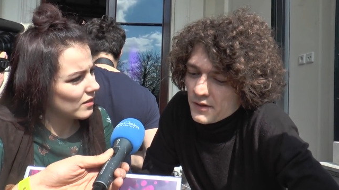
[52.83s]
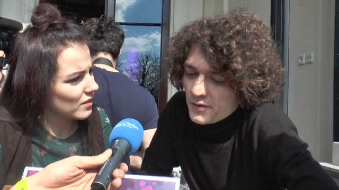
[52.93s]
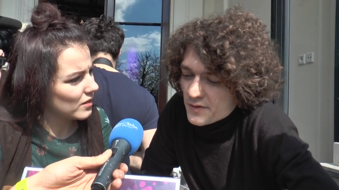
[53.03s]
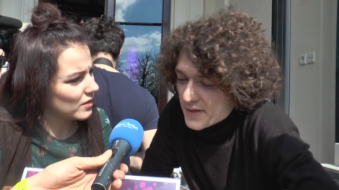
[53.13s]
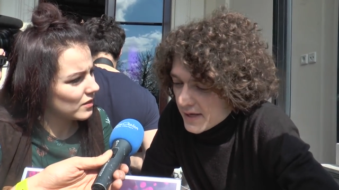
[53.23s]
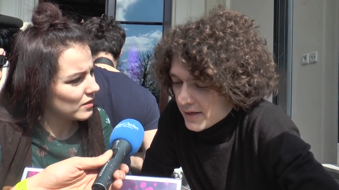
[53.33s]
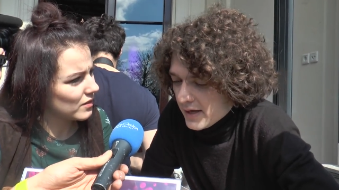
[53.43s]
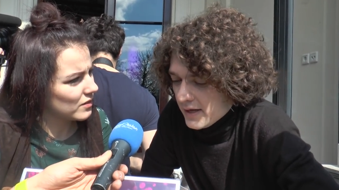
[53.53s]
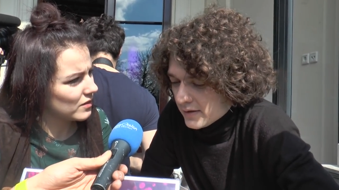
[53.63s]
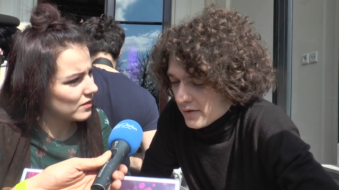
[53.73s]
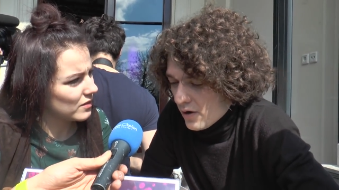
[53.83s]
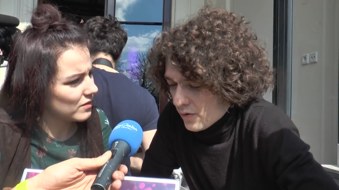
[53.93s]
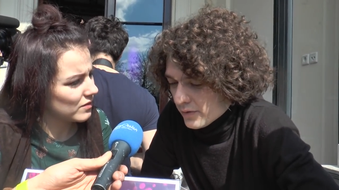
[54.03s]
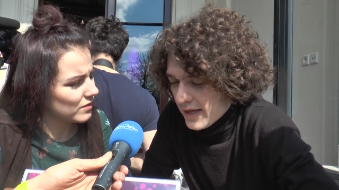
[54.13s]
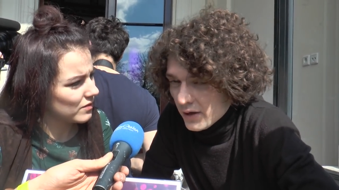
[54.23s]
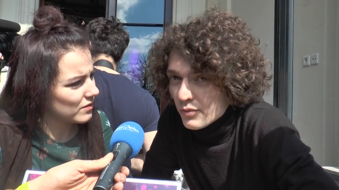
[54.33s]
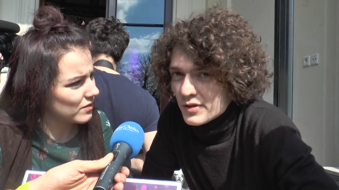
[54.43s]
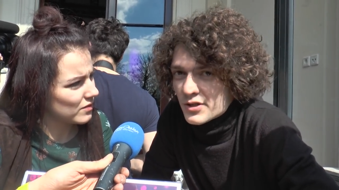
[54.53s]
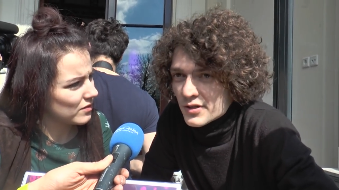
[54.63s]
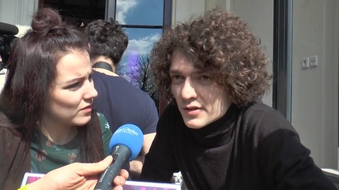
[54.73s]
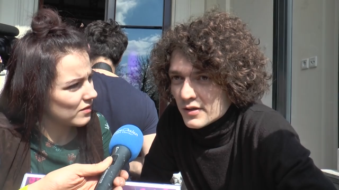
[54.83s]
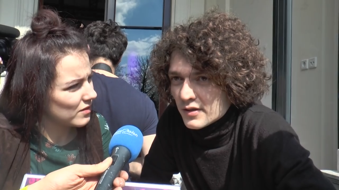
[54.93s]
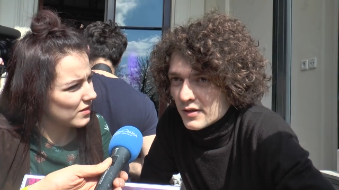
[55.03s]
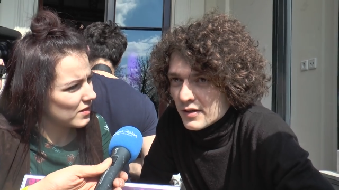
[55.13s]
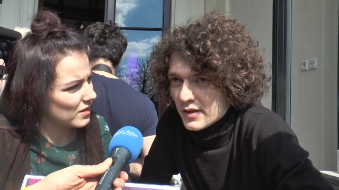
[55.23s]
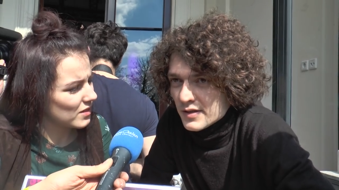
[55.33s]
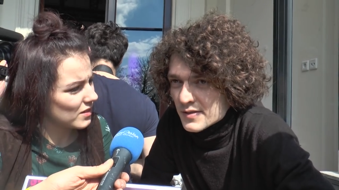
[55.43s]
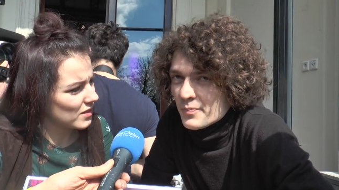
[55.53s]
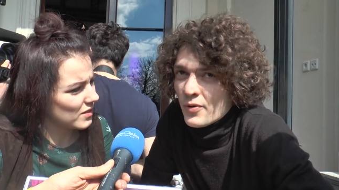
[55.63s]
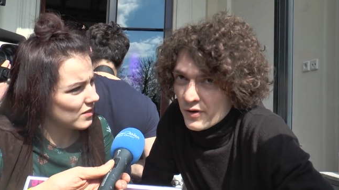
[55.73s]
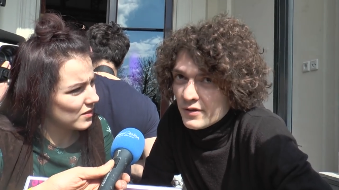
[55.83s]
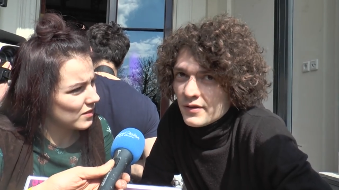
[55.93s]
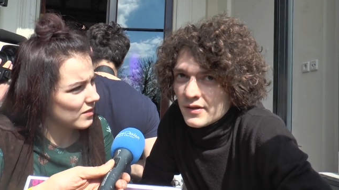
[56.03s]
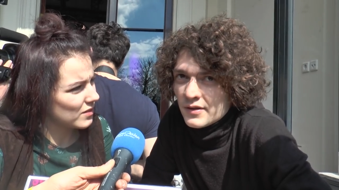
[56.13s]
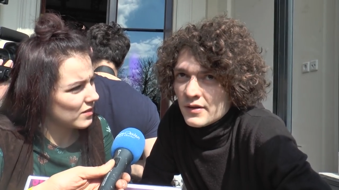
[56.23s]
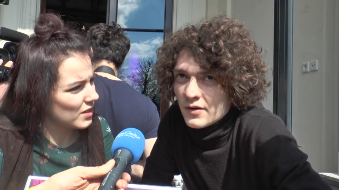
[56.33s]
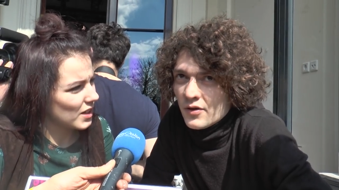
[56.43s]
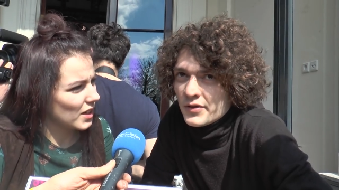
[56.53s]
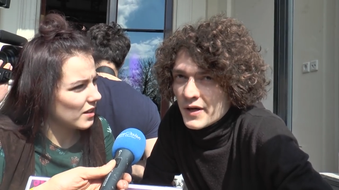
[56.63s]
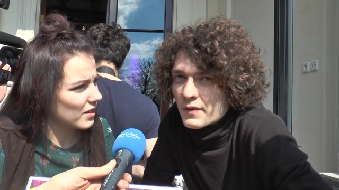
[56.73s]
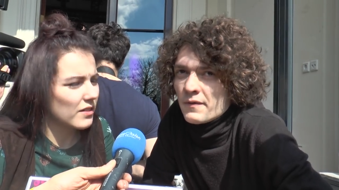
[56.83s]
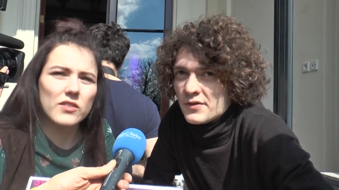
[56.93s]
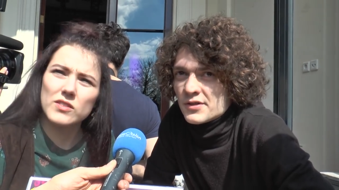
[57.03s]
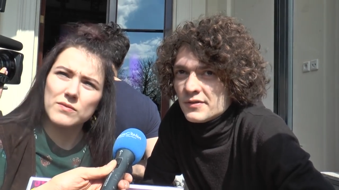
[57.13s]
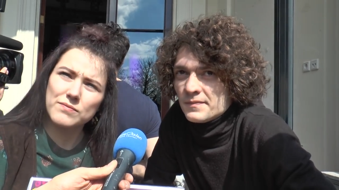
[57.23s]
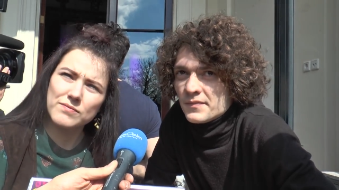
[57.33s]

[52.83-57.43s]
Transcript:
Speaker 1: To sing in own language is important on Eurovision.